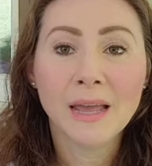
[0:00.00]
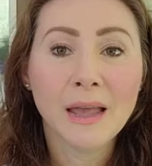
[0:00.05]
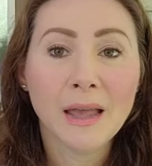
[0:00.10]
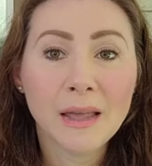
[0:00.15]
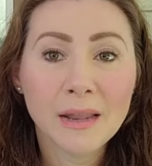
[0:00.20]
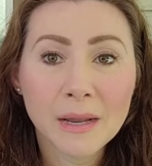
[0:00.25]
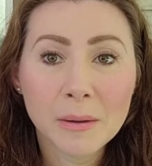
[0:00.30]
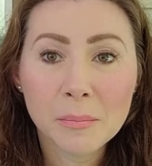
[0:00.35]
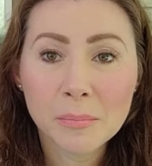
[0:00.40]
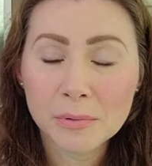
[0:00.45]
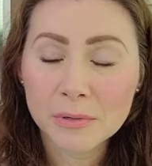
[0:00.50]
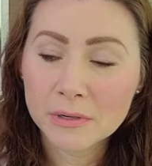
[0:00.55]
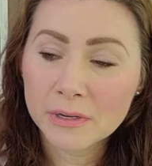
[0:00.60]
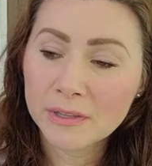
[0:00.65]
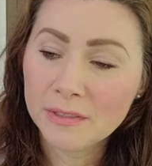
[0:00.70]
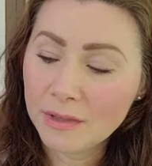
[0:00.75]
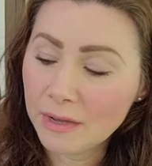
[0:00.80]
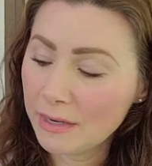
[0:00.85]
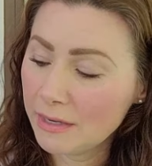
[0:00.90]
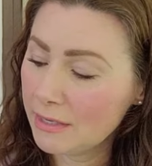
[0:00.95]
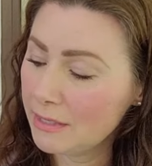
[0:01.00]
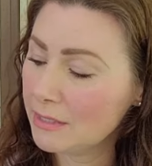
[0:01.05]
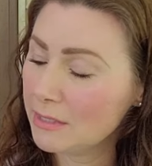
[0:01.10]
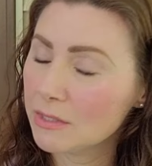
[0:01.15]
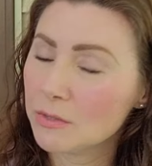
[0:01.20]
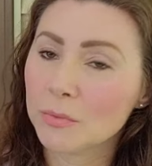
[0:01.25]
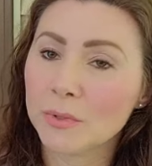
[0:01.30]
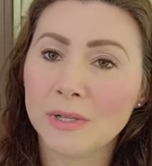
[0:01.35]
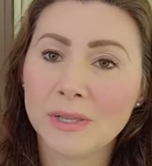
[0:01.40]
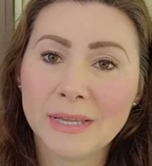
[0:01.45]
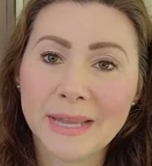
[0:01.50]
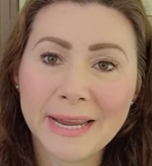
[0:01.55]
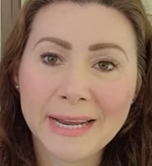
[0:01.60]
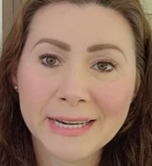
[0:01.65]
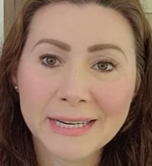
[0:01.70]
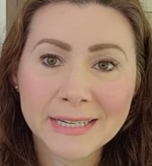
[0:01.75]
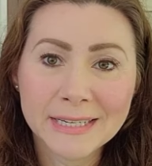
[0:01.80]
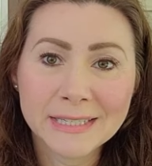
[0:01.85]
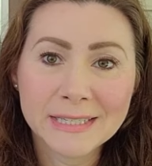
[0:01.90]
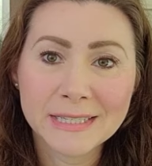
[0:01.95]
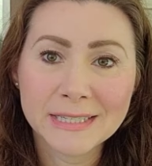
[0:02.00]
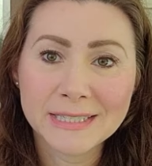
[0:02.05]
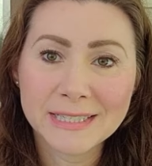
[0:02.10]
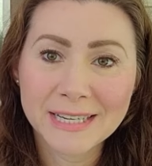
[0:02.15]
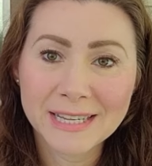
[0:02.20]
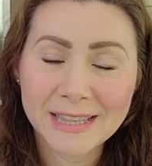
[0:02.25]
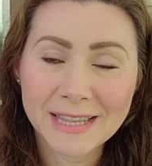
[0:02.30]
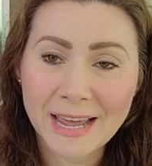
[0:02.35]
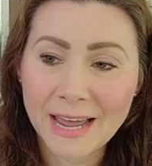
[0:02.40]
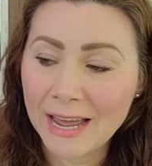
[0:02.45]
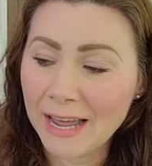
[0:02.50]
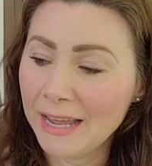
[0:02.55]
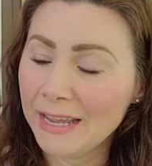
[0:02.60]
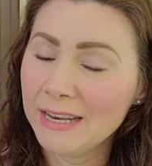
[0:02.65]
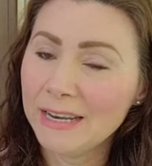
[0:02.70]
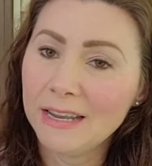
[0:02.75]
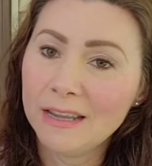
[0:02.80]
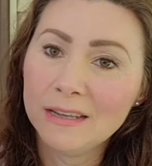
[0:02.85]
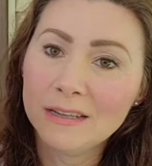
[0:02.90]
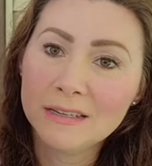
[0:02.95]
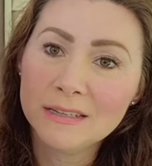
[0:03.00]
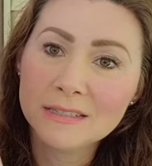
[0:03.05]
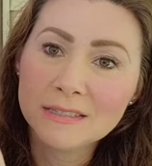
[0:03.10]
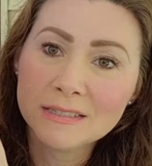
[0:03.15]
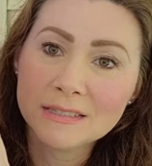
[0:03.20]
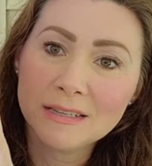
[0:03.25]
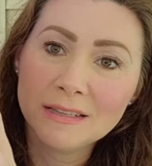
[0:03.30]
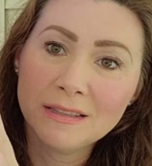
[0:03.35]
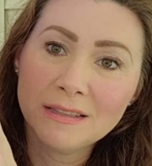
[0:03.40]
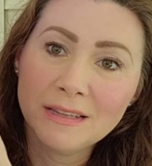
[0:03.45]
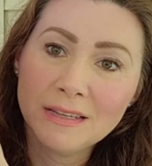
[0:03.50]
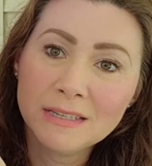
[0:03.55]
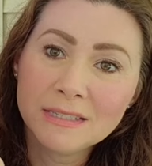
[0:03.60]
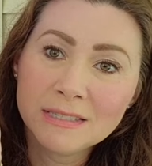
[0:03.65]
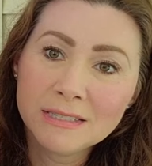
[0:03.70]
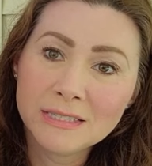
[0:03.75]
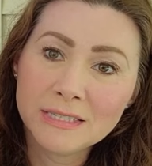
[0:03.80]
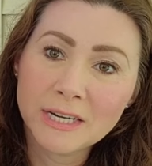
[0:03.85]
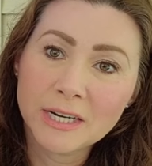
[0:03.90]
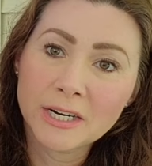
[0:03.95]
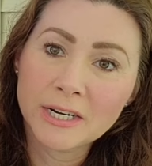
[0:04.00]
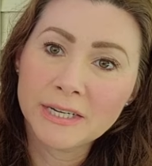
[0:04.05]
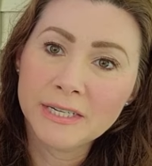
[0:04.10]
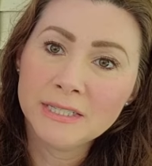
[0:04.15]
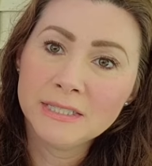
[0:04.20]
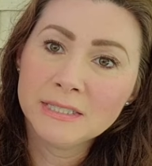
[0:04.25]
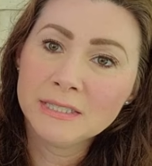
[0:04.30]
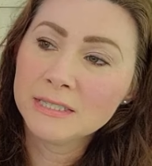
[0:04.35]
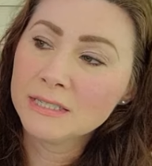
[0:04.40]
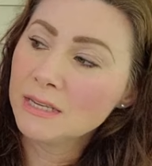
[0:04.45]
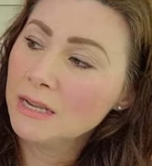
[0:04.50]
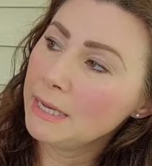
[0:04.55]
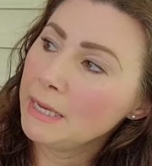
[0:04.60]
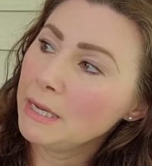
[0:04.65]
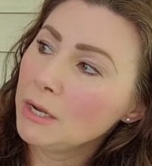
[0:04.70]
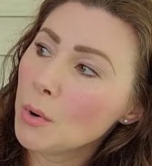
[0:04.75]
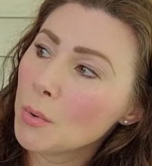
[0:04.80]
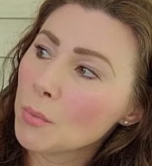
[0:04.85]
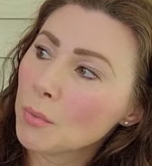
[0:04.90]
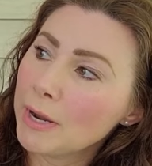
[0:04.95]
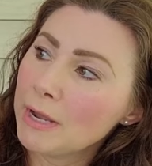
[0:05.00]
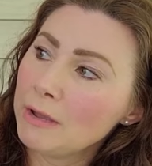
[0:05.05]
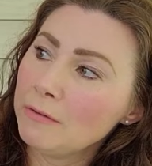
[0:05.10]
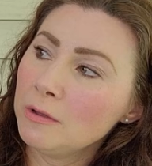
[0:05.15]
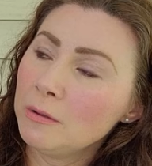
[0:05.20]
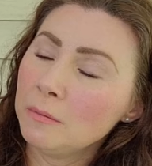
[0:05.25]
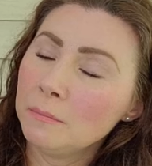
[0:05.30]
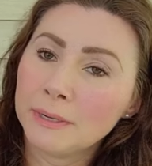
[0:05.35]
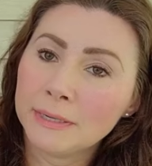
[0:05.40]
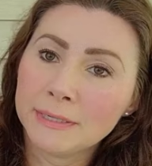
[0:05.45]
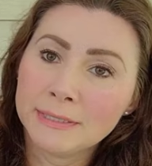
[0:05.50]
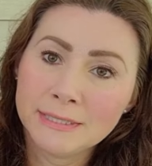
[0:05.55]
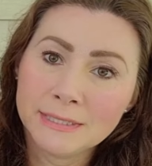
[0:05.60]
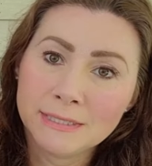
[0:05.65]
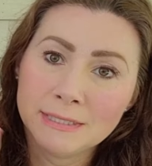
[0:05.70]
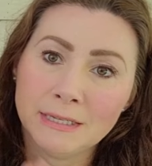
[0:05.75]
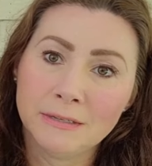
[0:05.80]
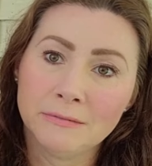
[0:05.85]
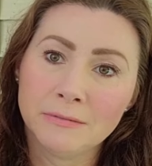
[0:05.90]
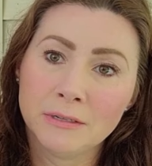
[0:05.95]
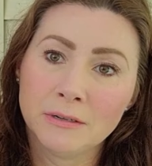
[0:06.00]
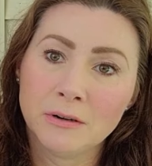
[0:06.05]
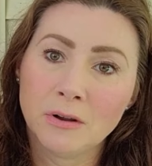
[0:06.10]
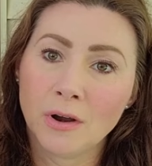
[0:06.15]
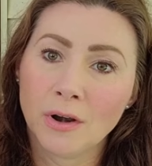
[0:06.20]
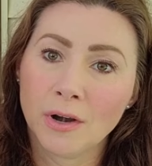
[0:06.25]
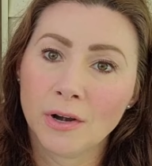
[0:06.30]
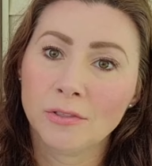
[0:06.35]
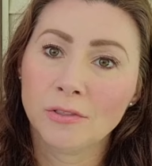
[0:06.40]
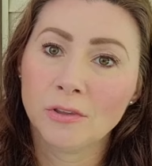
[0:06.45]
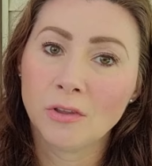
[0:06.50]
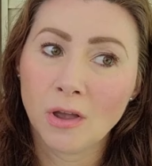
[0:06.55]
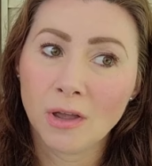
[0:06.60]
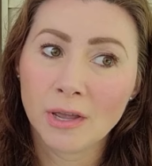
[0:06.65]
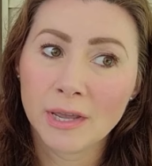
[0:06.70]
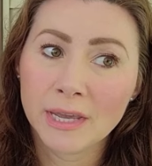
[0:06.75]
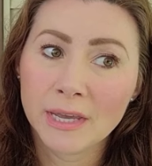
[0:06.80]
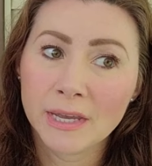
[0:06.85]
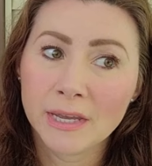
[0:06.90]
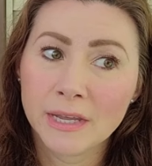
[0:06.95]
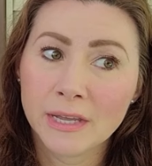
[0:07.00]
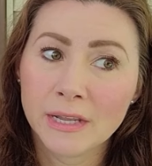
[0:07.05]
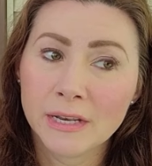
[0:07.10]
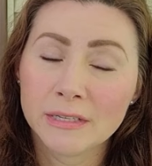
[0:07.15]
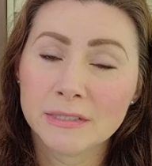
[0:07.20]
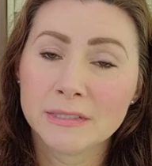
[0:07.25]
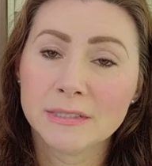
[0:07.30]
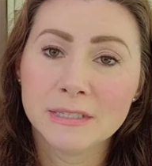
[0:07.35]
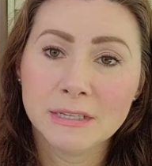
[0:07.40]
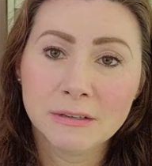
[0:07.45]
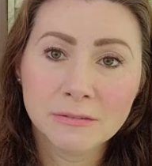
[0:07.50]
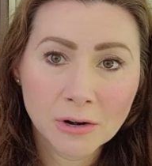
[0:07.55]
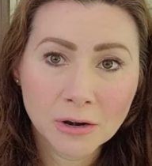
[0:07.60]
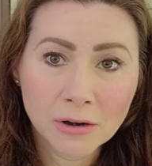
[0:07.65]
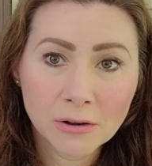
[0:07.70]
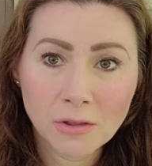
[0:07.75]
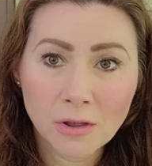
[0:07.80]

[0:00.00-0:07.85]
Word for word: And a book that is related to that is this series, King Raven by Stephen R. Lawhead. Stephen R.